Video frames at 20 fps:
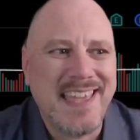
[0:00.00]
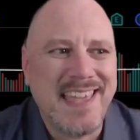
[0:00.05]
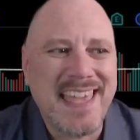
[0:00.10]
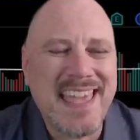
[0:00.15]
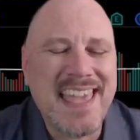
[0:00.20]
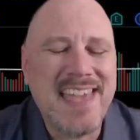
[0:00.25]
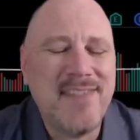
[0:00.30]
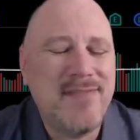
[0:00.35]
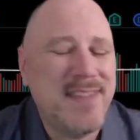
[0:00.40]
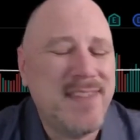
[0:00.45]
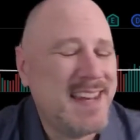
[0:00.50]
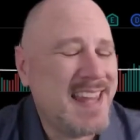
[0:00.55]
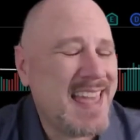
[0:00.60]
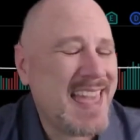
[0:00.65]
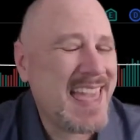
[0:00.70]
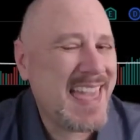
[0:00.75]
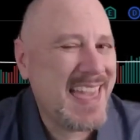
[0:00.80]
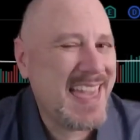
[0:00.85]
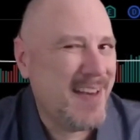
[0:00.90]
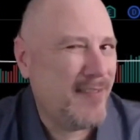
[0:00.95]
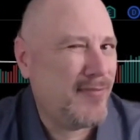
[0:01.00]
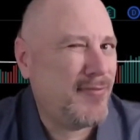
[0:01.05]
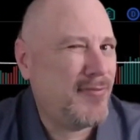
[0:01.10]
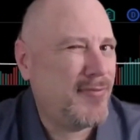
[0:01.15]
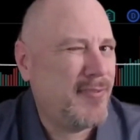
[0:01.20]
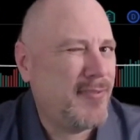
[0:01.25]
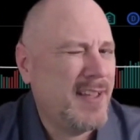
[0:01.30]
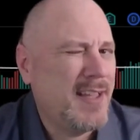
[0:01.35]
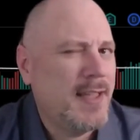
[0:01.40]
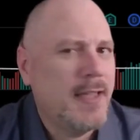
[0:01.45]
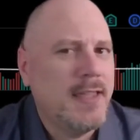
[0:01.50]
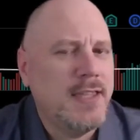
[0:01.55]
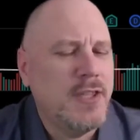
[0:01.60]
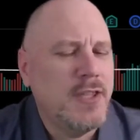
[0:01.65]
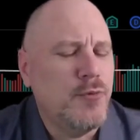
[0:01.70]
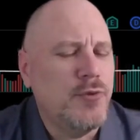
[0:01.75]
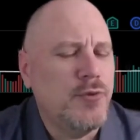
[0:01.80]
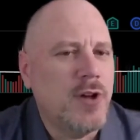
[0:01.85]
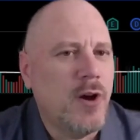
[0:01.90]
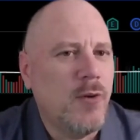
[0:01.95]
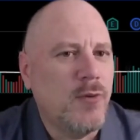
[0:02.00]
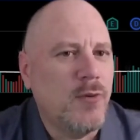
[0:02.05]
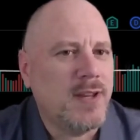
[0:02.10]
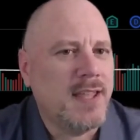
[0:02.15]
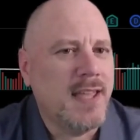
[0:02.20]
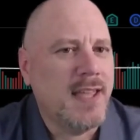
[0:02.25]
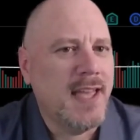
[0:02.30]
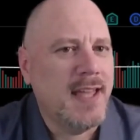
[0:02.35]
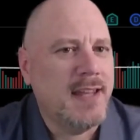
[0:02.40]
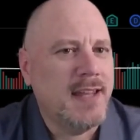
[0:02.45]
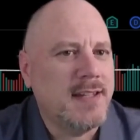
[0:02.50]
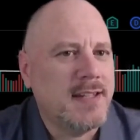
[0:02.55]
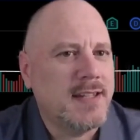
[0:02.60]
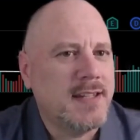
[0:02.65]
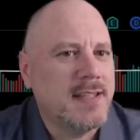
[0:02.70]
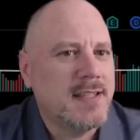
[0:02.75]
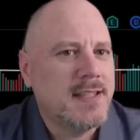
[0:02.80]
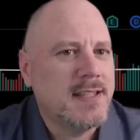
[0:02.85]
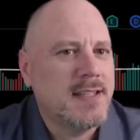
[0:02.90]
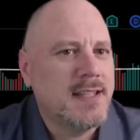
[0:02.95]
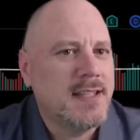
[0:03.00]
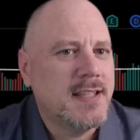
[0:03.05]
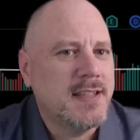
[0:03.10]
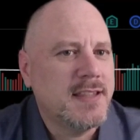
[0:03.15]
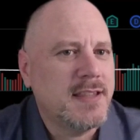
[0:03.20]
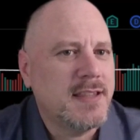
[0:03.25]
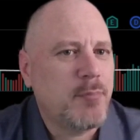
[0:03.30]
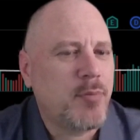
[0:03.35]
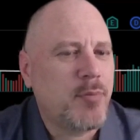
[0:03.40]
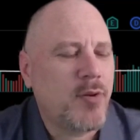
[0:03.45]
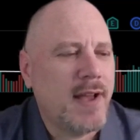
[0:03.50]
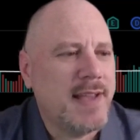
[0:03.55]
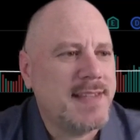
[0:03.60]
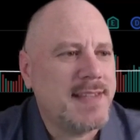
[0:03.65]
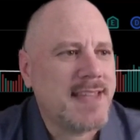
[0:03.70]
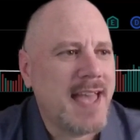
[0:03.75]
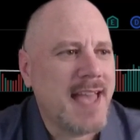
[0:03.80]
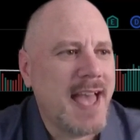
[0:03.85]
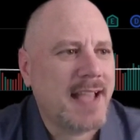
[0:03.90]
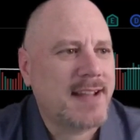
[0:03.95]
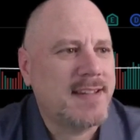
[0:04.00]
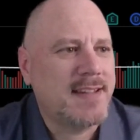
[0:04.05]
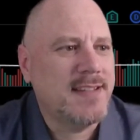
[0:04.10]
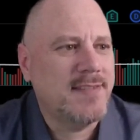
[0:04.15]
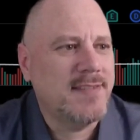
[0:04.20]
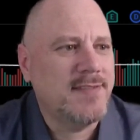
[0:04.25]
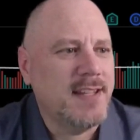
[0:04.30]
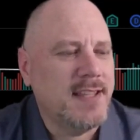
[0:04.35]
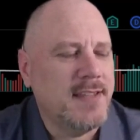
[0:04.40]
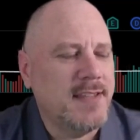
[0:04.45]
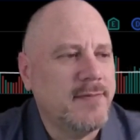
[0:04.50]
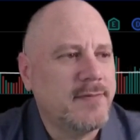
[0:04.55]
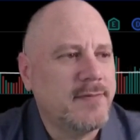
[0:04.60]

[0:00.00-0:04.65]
even if you don't get the price activity.